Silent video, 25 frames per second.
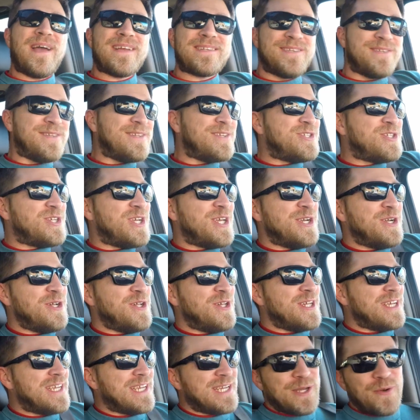to the
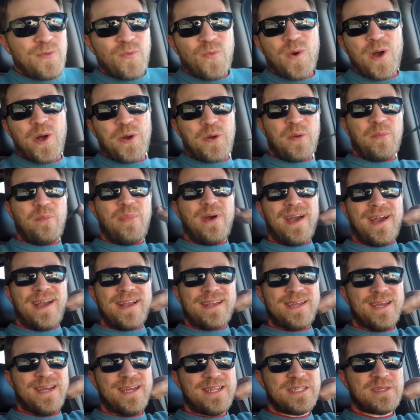channel and welcome
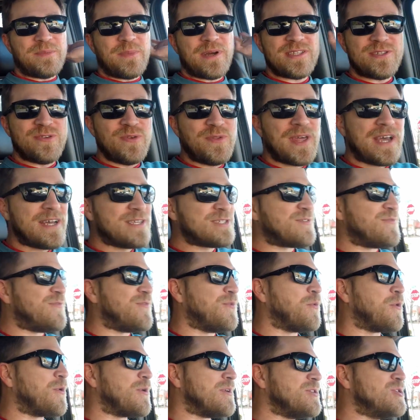back to my
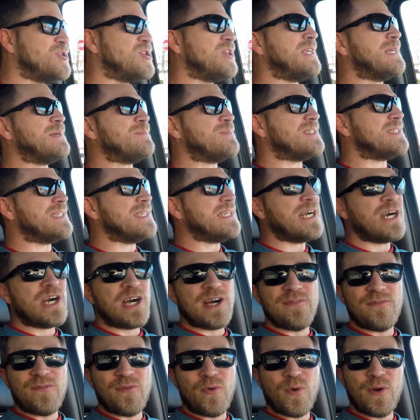2004 GMC
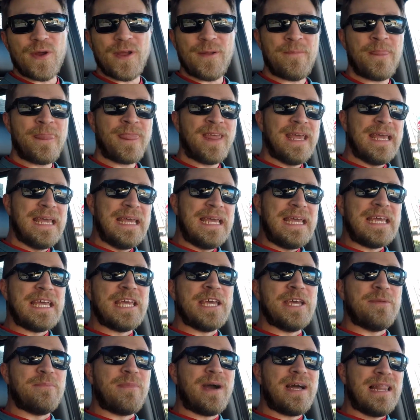Envoy.
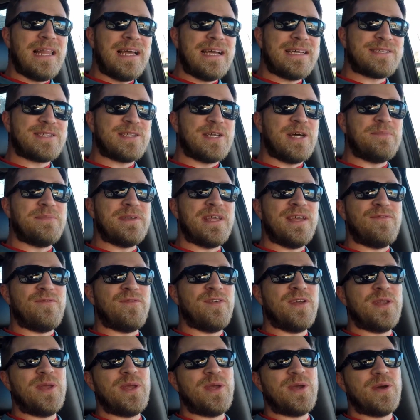In my last update
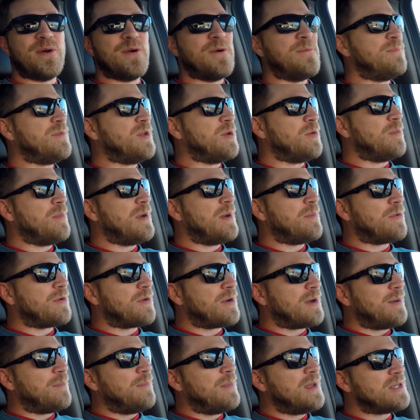video, you remember
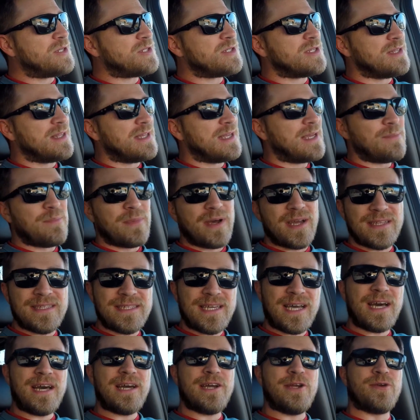I mentioned that my
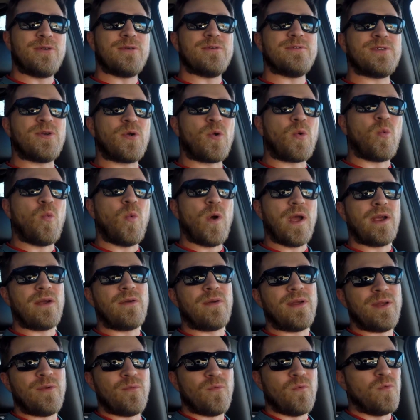tires are
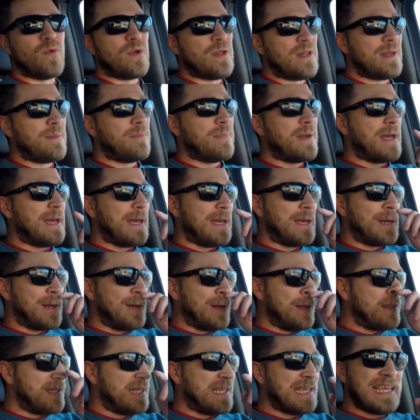wearing really bad
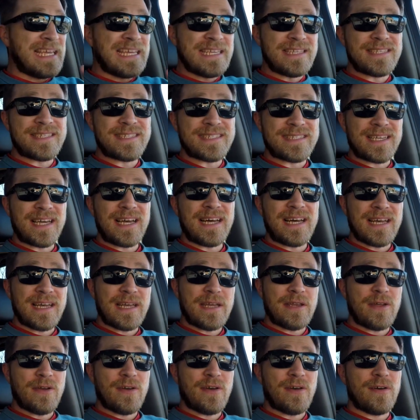on the
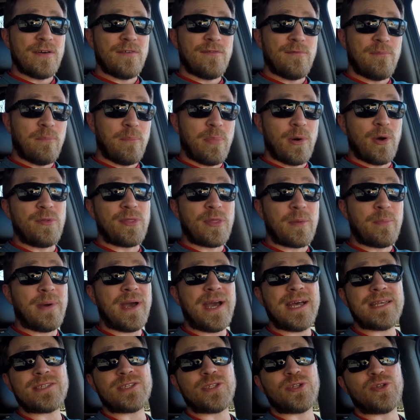inside of both the
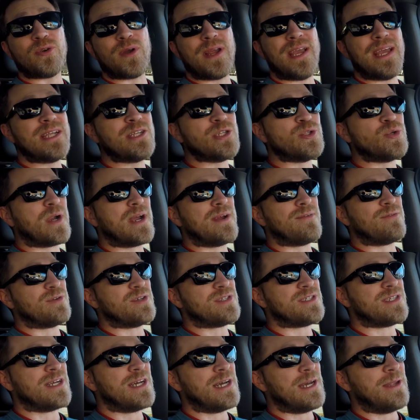passenger and driver's
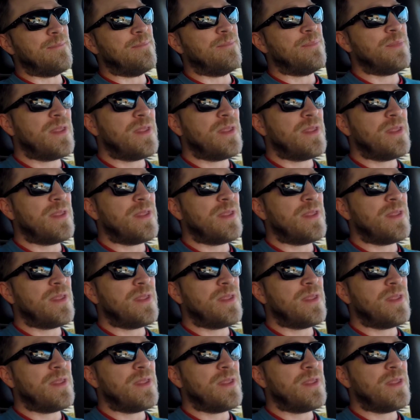side.